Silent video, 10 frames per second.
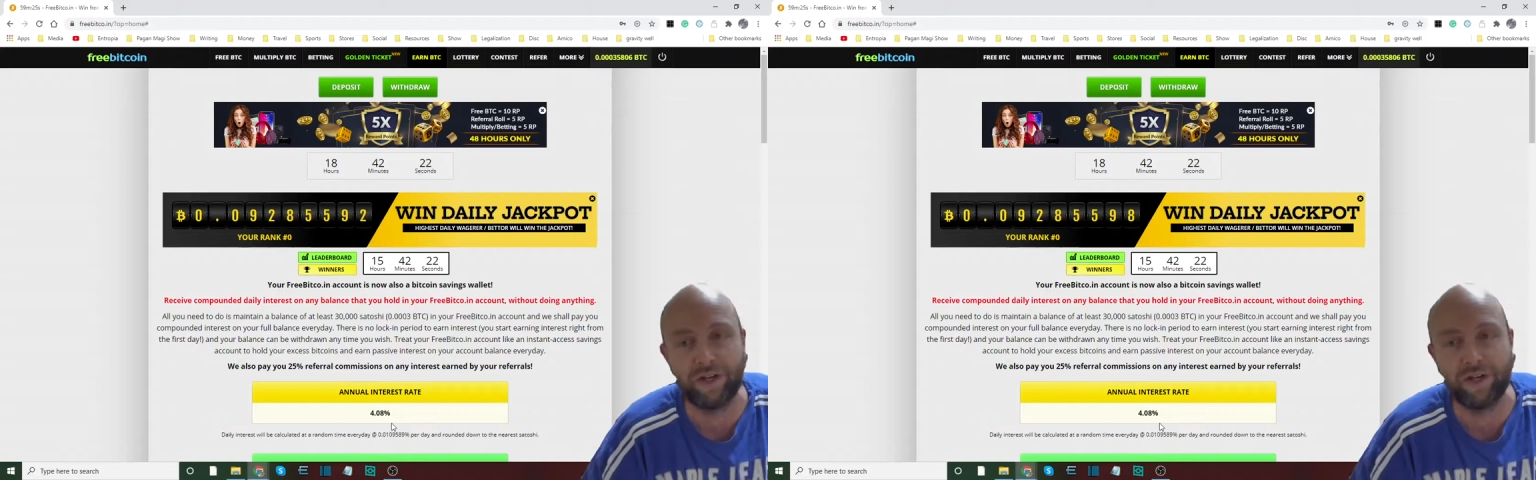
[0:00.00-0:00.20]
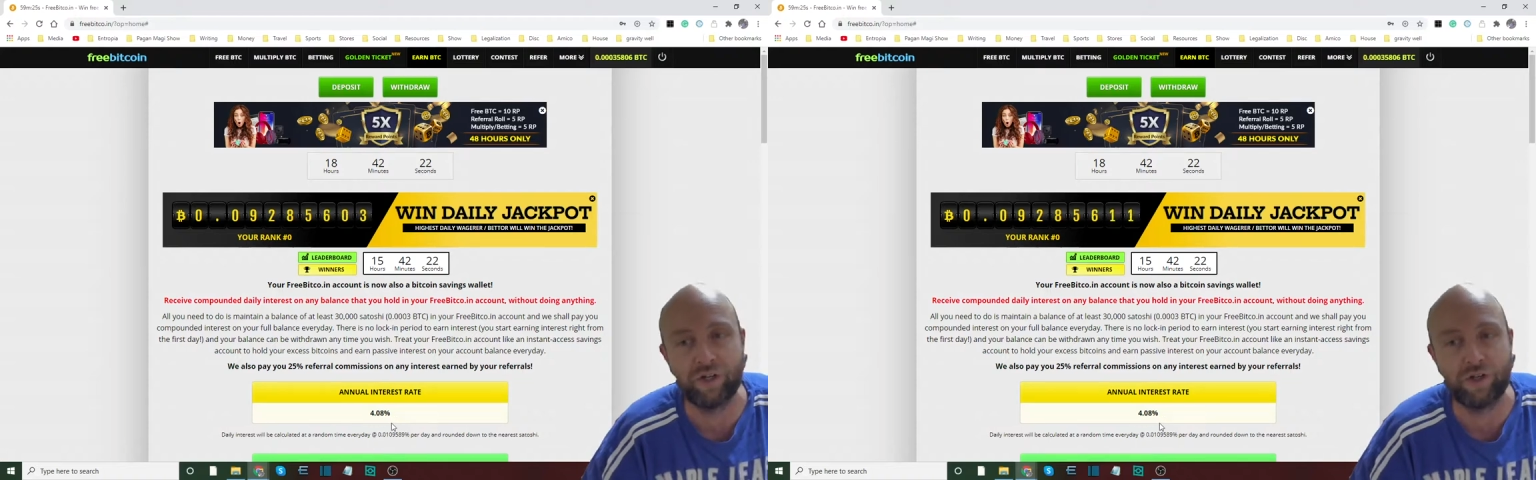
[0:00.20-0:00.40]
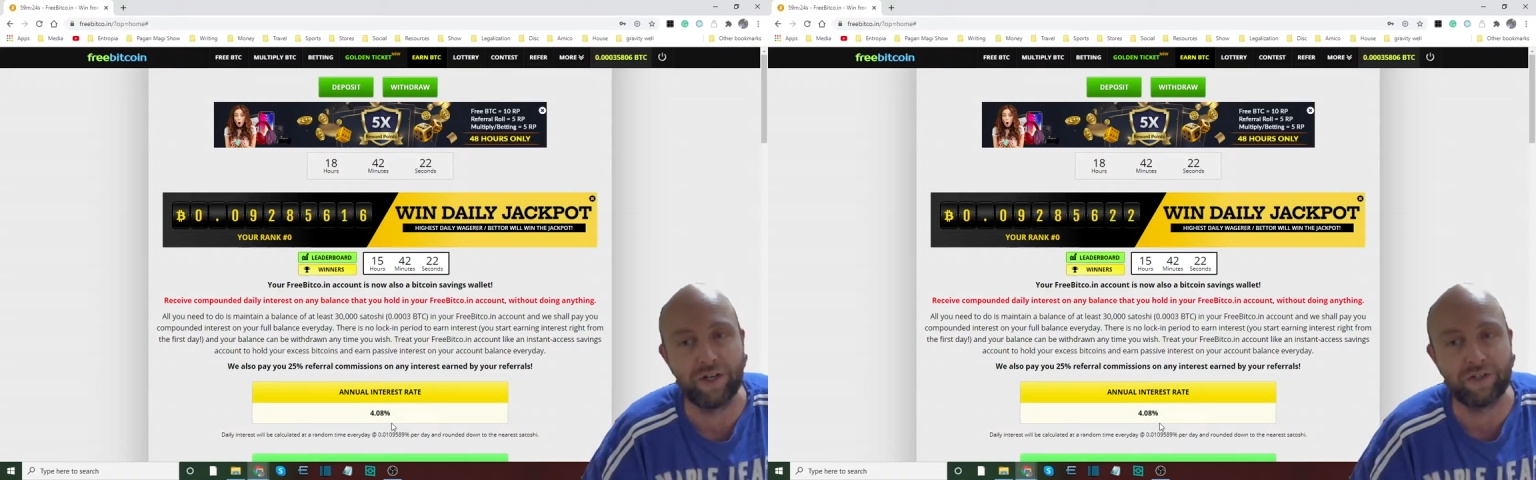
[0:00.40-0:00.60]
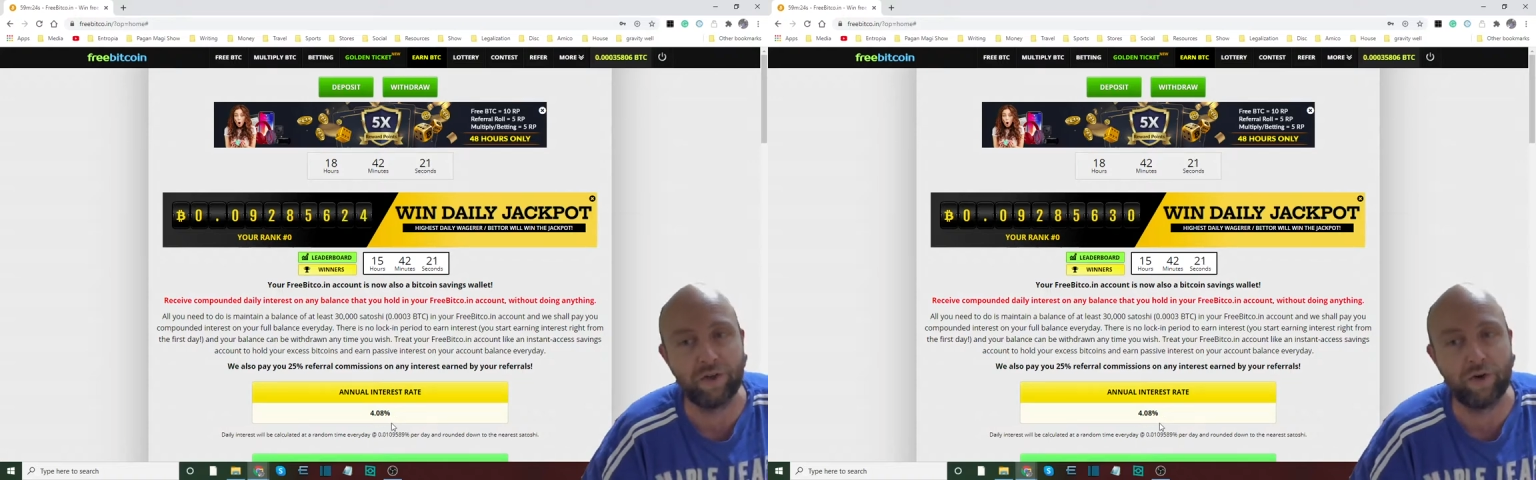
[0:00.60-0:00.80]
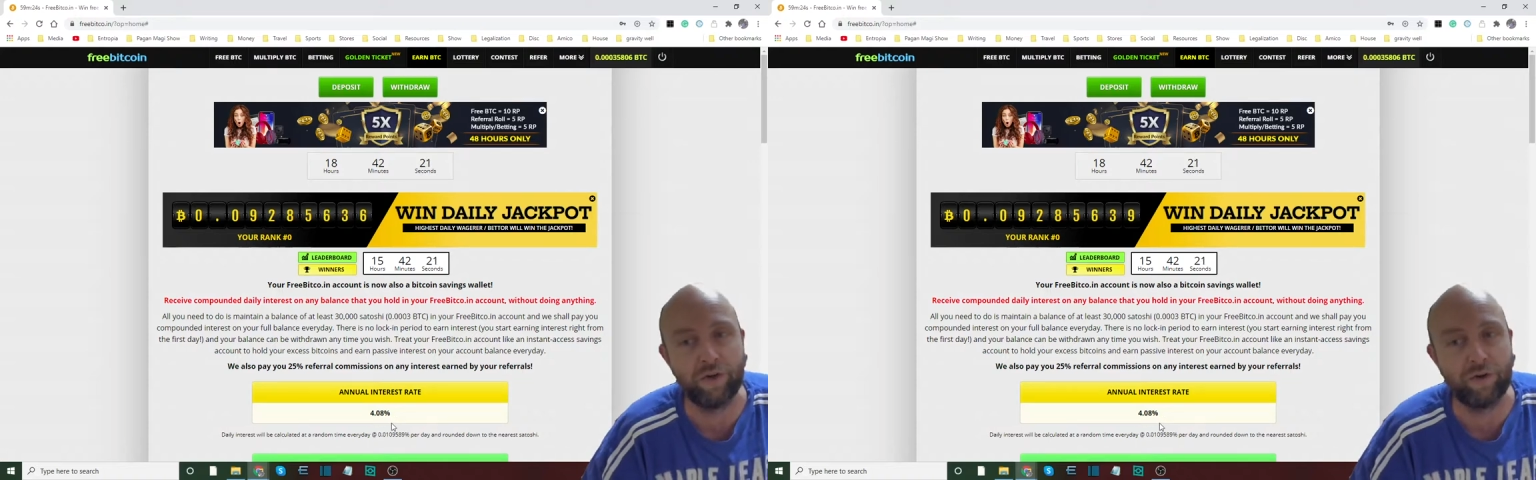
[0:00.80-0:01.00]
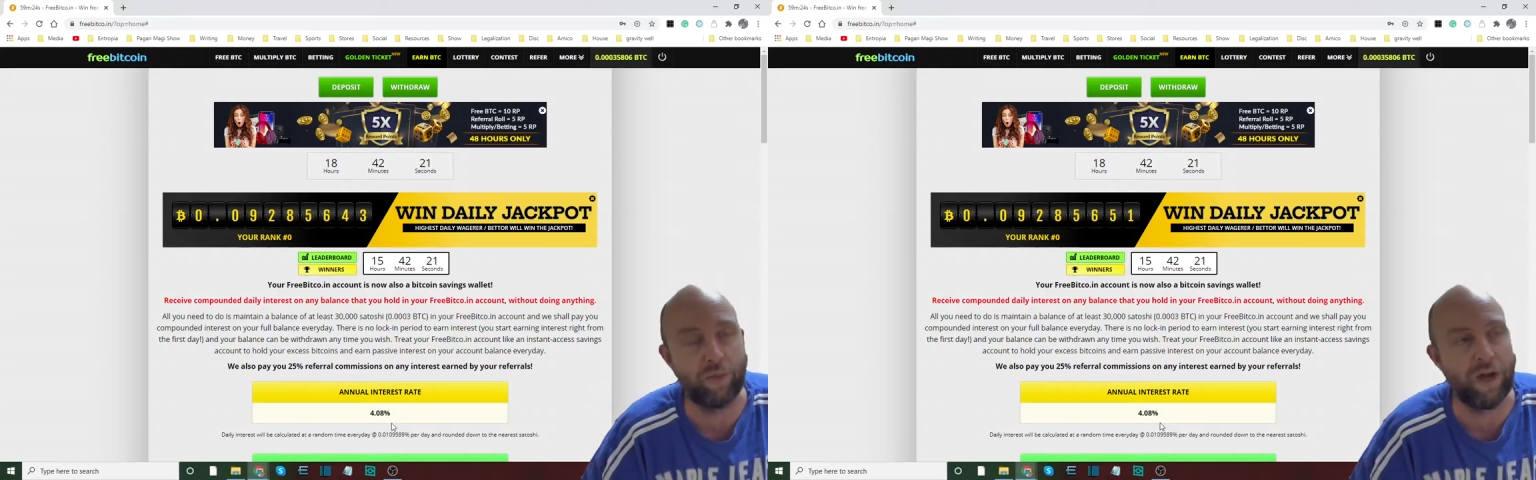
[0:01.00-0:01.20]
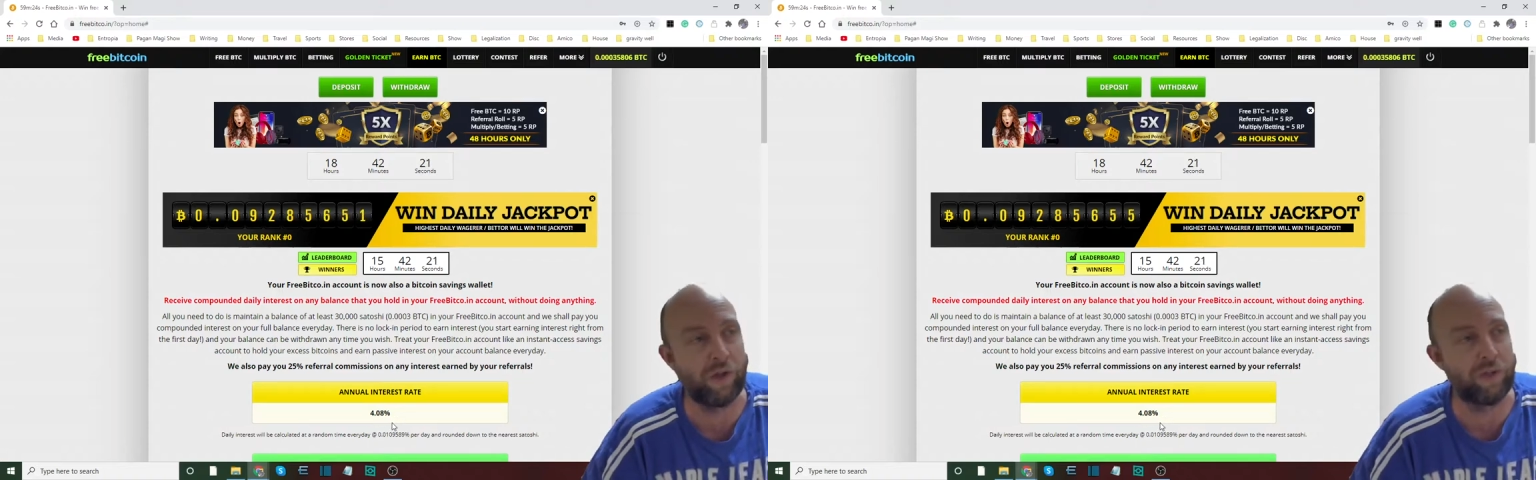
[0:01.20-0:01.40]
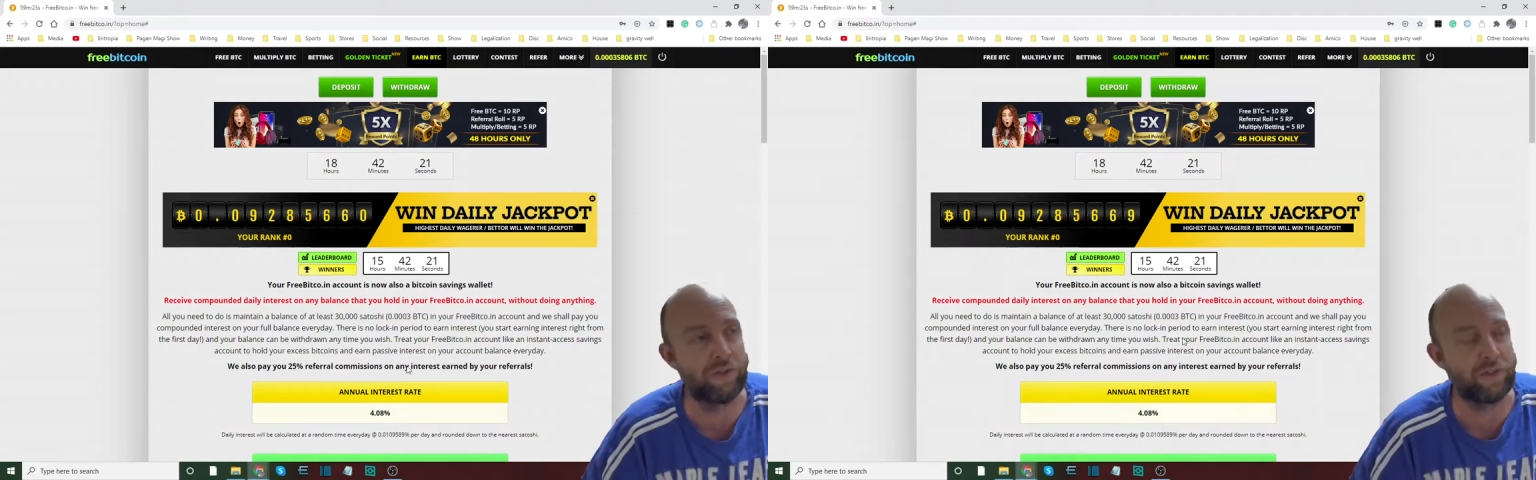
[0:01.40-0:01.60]
interest on your
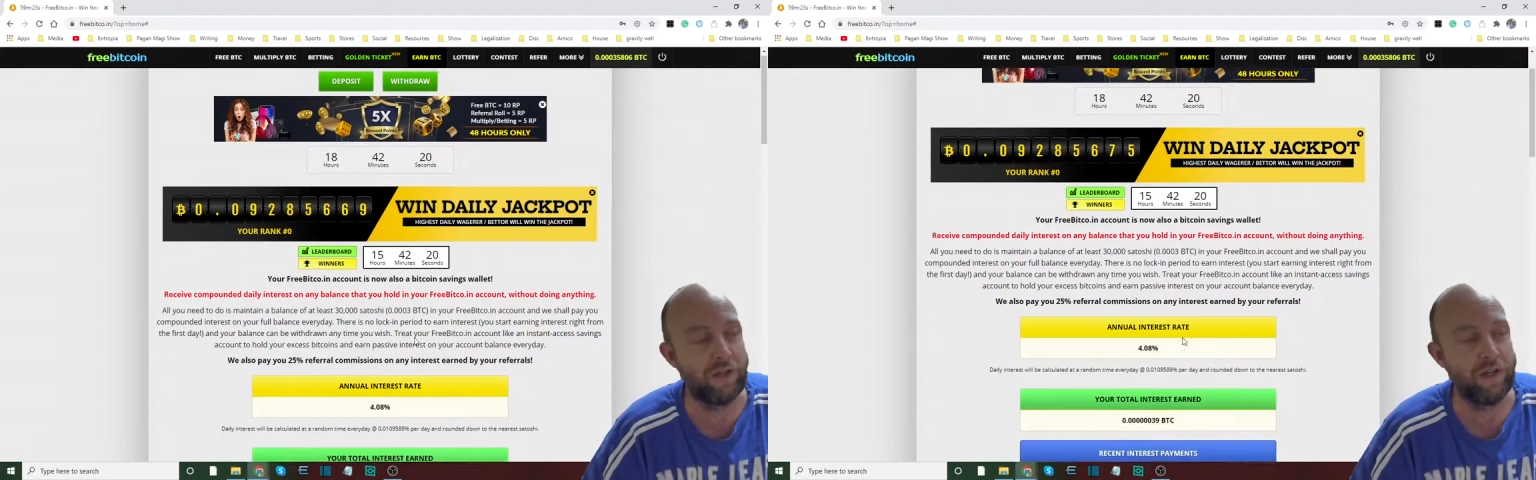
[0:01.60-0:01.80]
balance